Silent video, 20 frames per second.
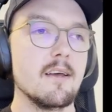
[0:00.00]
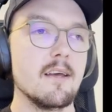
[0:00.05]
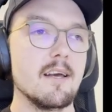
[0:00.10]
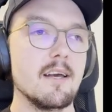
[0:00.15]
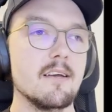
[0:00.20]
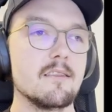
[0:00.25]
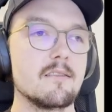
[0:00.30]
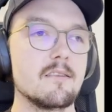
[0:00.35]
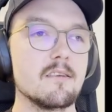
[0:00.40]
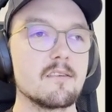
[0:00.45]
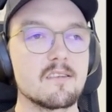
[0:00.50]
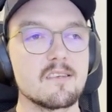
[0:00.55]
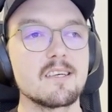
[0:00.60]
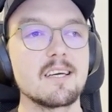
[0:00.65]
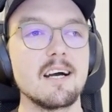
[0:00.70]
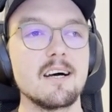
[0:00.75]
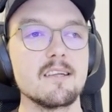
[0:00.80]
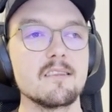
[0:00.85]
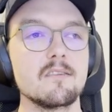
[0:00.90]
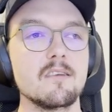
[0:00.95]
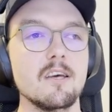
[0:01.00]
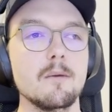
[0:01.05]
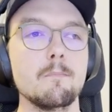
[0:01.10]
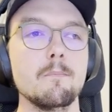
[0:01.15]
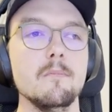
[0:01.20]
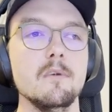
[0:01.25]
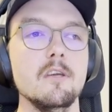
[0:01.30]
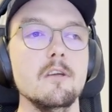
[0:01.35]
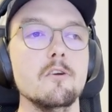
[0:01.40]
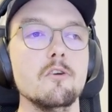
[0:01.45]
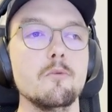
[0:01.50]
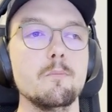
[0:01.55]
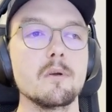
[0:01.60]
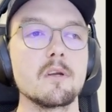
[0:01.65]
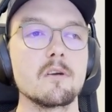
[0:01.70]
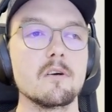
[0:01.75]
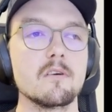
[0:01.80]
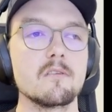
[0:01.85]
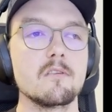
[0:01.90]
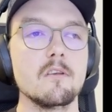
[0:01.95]
And this can't happen here,
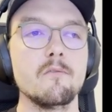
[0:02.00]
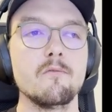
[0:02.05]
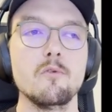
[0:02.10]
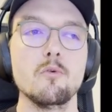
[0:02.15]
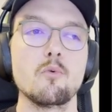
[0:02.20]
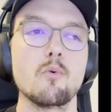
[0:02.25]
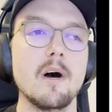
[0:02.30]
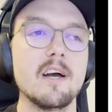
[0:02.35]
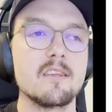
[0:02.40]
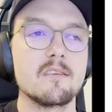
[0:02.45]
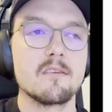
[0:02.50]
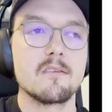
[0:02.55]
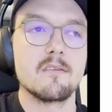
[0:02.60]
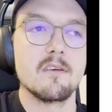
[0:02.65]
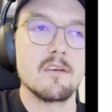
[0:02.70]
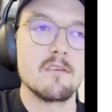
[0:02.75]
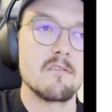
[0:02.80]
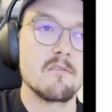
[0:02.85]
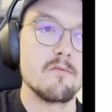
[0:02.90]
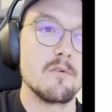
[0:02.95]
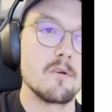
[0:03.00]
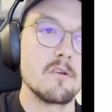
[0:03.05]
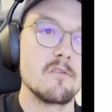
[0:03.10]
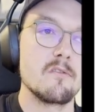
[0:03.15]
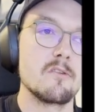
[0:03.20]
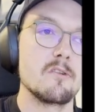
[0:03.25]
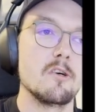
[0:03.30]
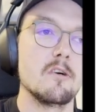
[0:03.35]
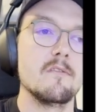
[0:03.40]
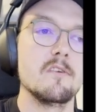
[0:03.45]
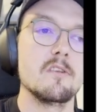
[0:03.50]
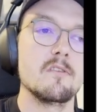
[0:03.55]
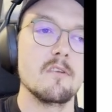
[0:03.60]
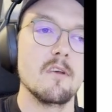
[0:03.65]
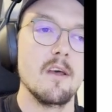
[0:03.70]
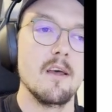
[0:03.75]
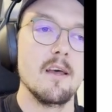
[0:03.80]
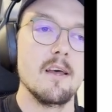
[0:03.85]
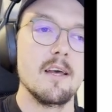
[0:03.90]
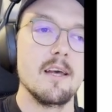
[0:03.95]
because if you write a test for this service
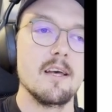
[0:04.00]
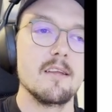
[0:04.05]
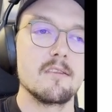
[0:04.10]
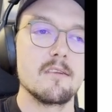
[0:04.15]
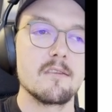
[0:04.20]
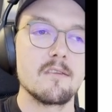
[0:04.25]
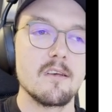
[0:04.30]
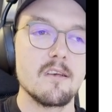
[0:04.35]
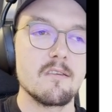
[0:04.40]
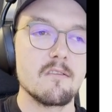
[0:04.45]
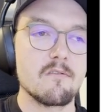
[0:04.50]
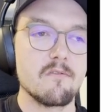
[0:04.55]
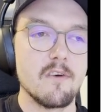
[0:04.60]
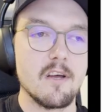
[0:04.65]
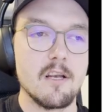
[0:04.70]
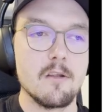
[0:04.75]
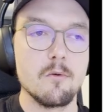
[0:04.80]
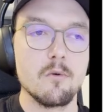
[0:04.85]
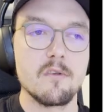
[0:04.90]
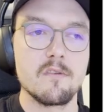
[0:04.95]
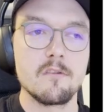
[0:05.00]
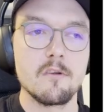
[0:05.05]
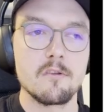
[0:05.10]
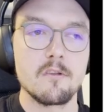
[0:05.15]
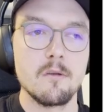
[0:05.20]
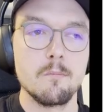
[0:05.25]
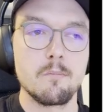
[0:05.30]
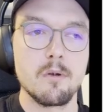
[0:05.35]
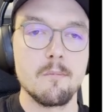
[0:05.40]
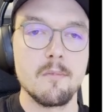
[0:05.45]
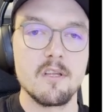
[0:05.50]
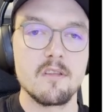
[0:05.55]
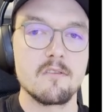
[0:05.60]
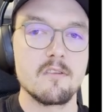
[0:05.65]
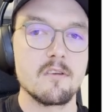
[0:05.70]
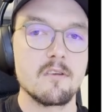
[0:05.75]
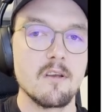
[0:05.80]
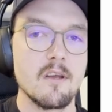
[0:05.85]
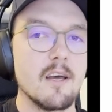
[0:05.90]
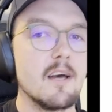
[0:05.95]
and the test value is not
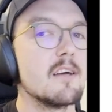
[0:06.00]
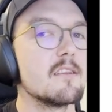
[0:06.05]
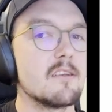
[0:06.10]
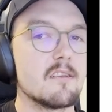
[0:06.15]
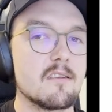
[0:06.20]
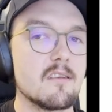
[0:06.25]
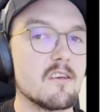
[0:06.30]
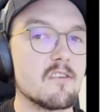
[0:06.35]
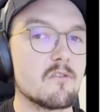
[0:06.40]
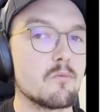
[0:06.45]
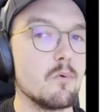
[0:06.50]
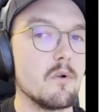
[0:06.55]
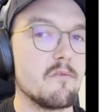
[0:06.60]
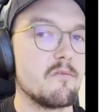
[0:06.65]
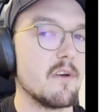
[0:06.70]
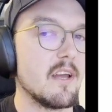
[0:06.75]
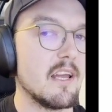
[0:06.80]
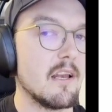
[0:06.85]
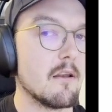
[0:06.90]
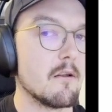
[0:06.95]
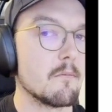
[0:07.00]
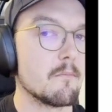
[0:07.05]
implemented, the test will fail.